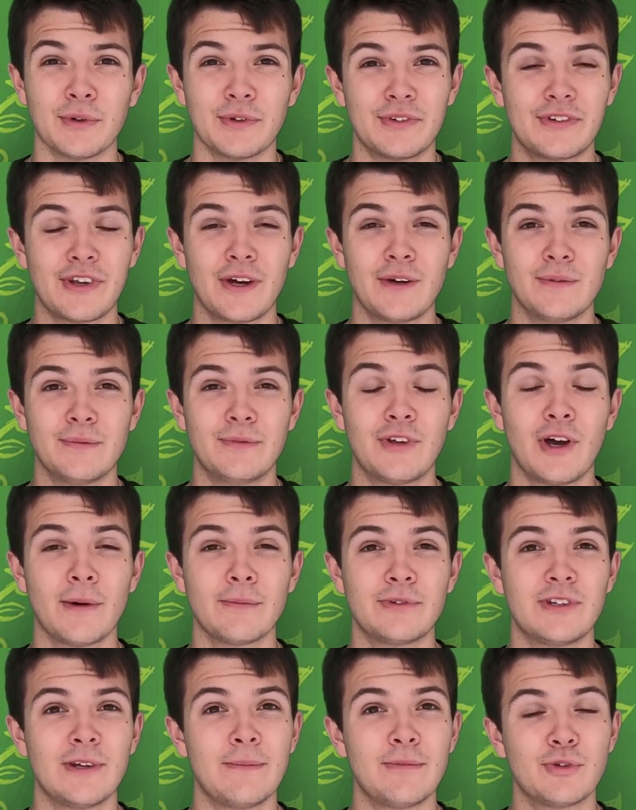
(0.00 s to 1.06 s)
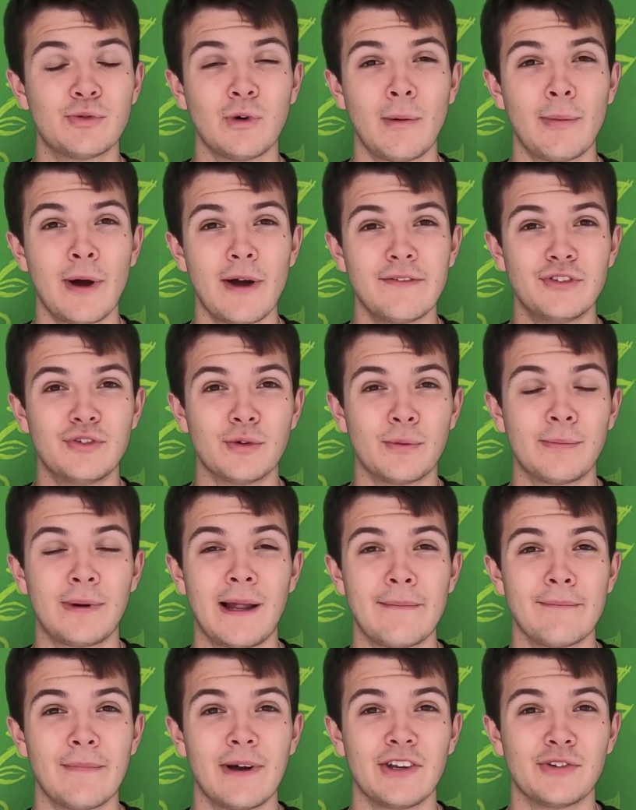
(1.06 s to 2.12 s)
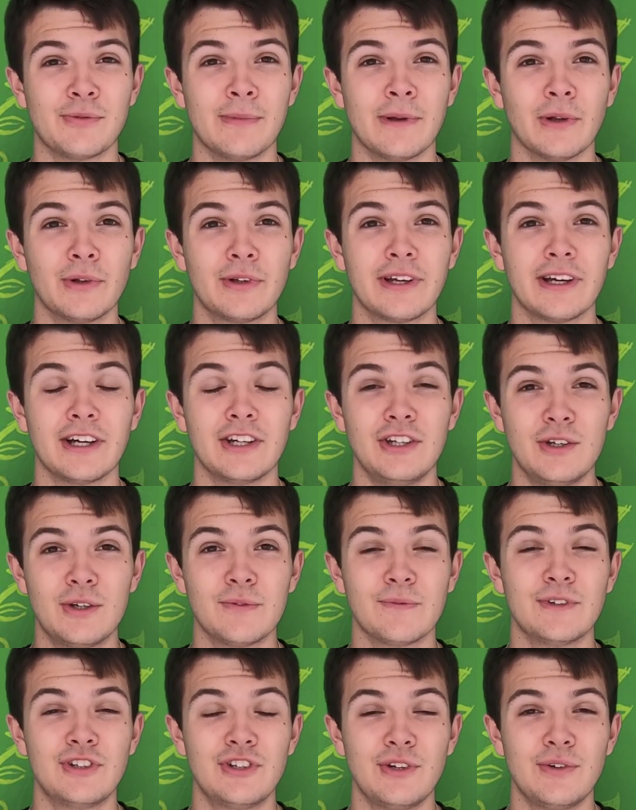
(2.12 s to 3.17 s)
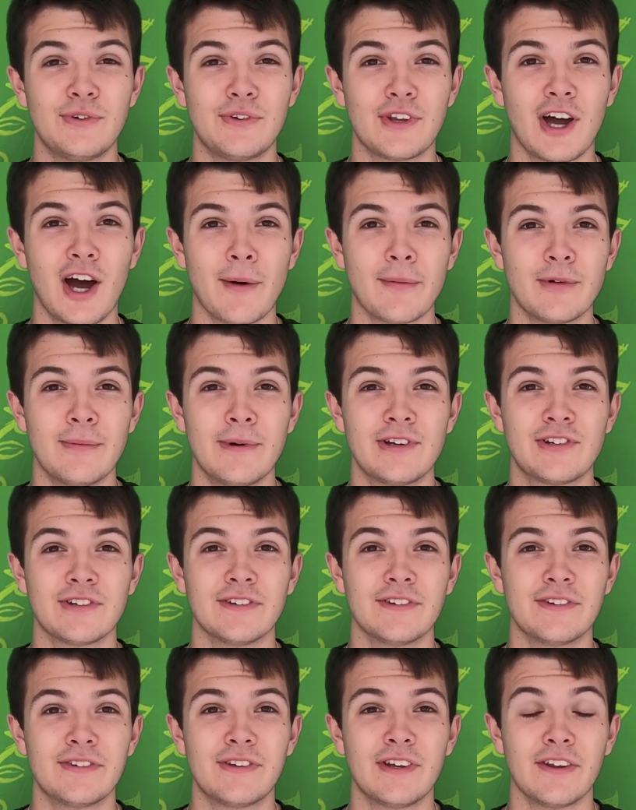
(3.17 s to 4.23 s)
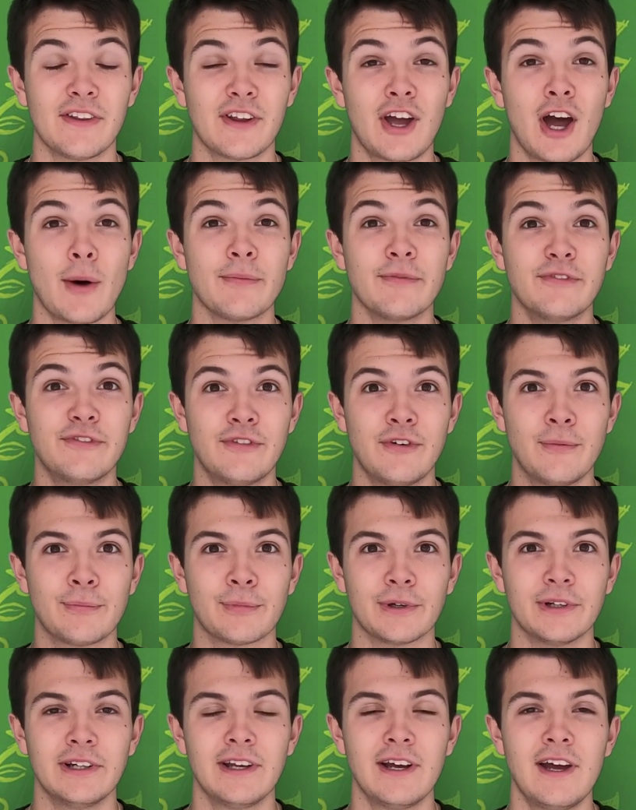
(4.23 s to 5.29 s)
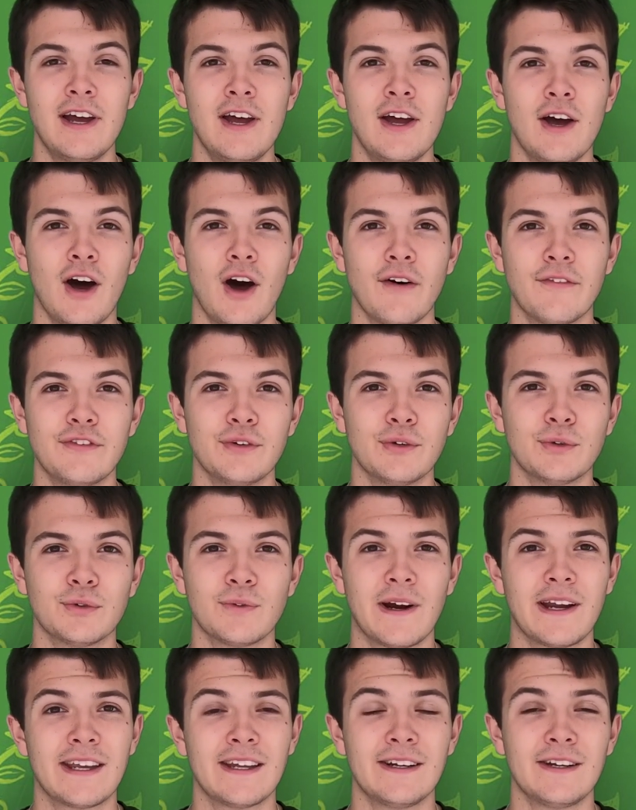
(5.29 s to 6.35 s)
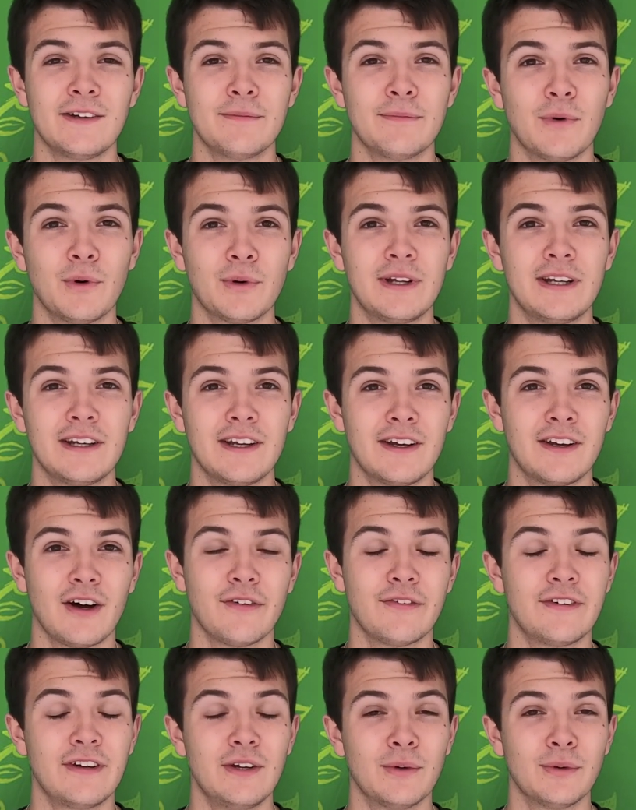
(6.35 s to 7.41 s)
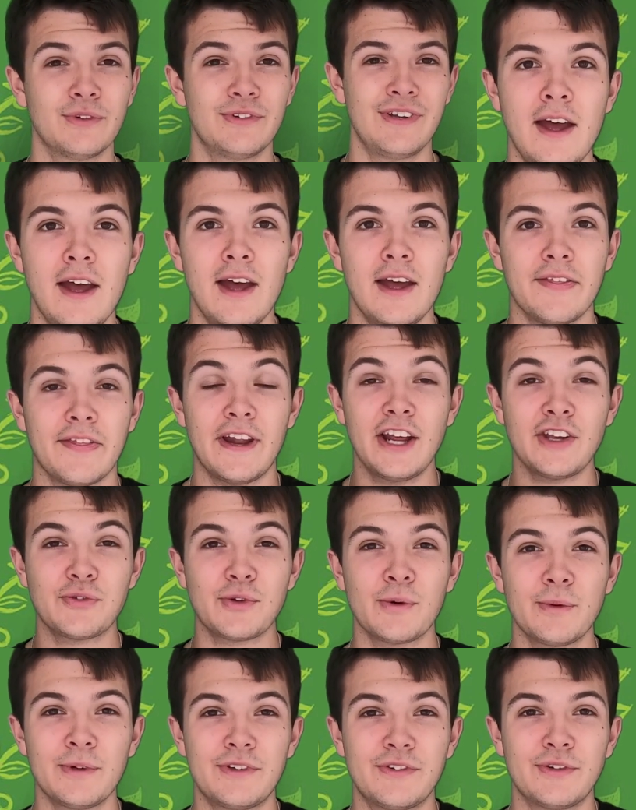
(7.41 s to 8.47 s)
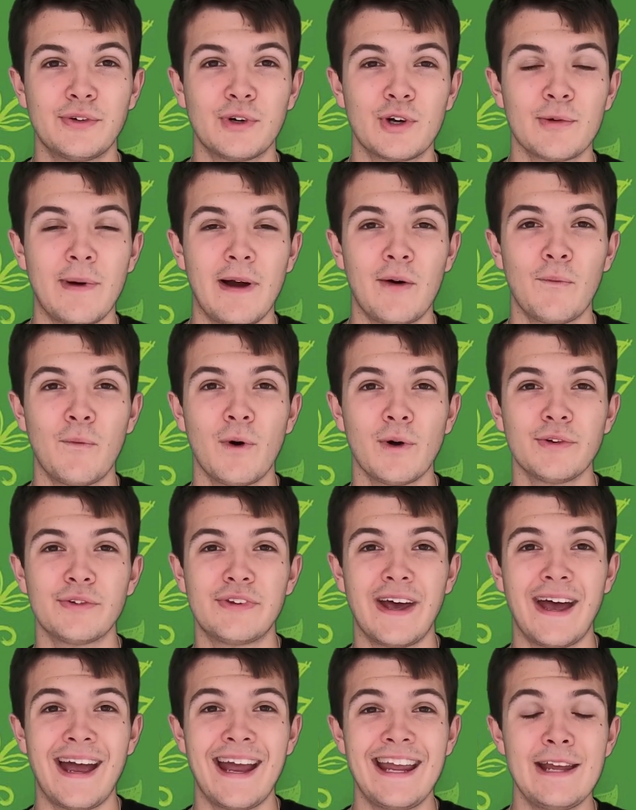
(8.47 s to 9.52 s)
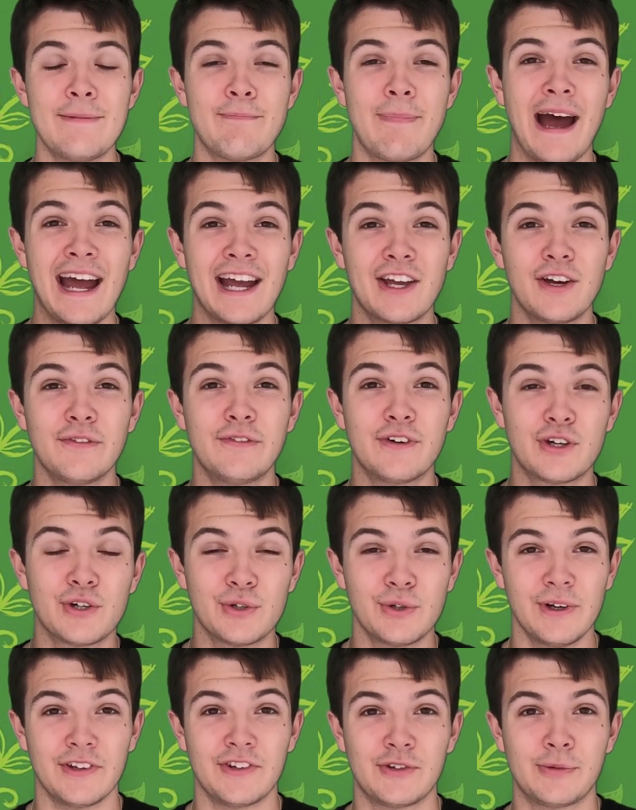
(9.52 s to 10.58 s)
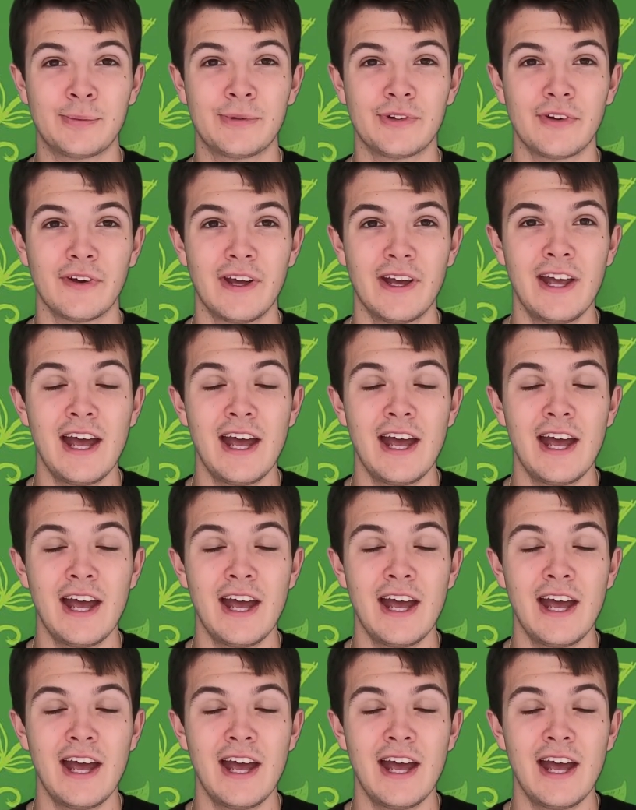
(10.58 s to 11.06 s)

So top tip, swap over to a plant-based milk and you can reduce the carbon emissions and the carbon footprint of your regular morning coffee or tea. The next one I wanted to talk about was a pack of crisps.